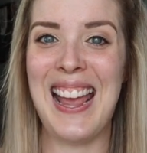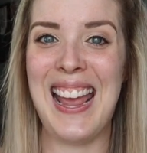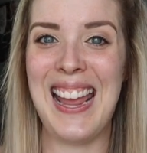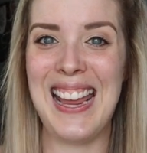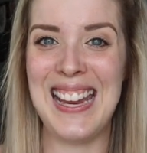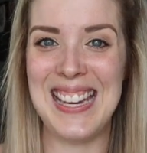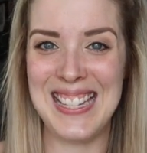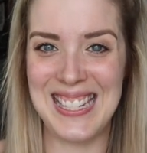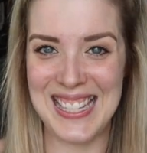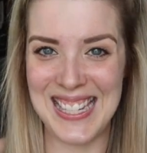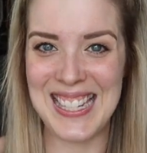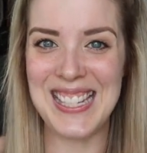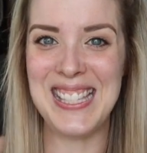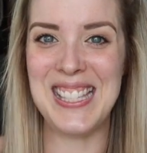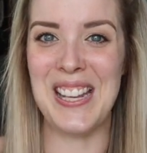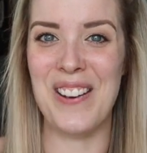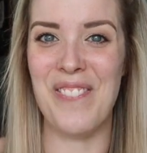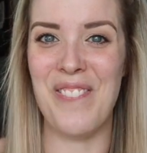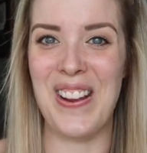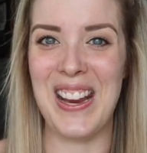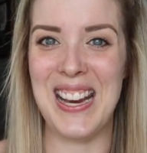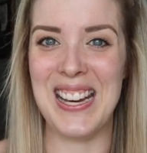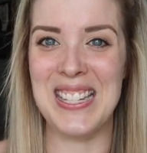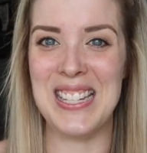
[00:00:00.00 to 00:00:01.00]
and
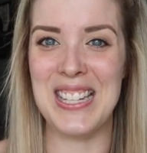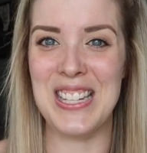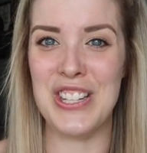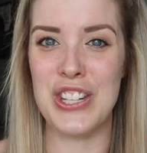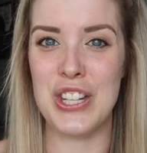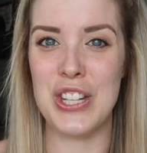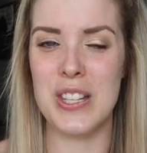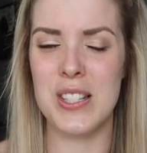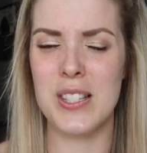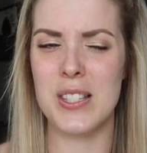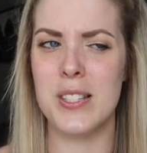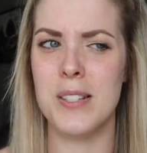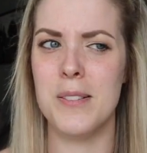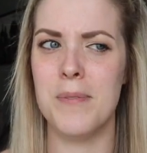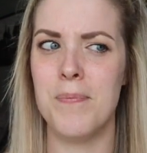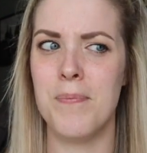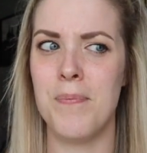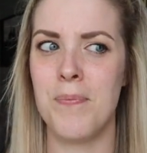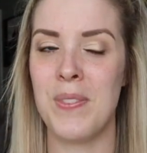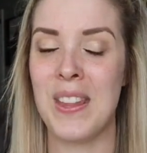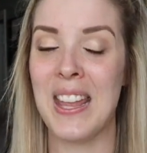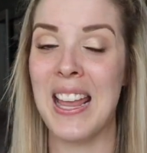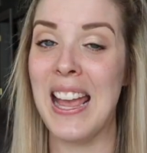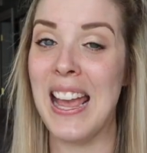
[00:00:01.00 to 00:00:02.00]
disadvantages.
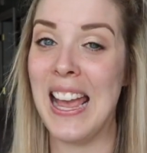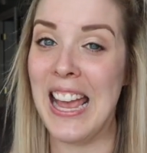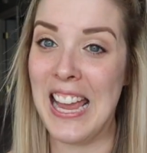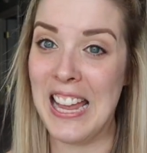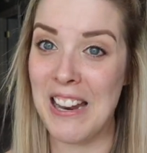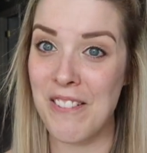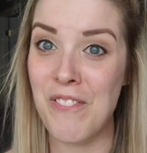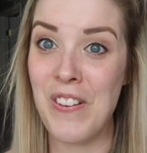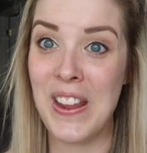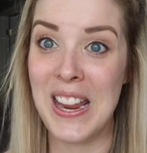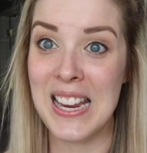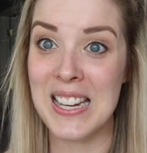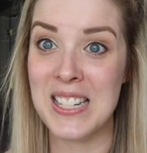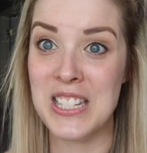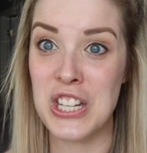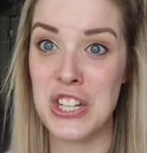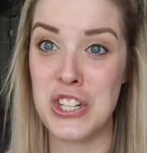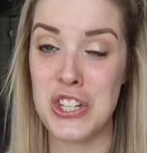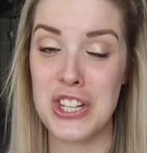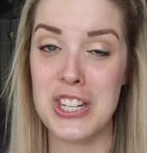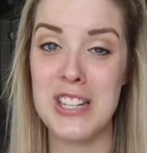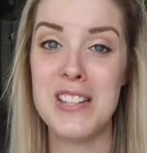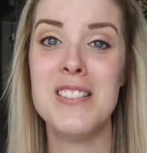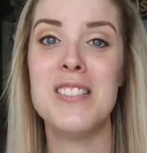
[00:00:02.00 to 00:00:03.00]

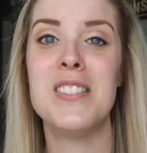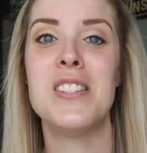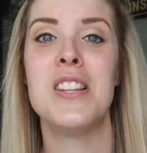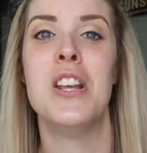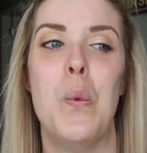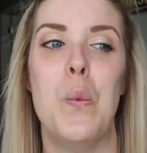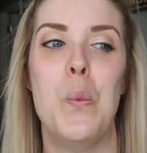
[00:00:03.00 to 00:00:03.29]
Advantages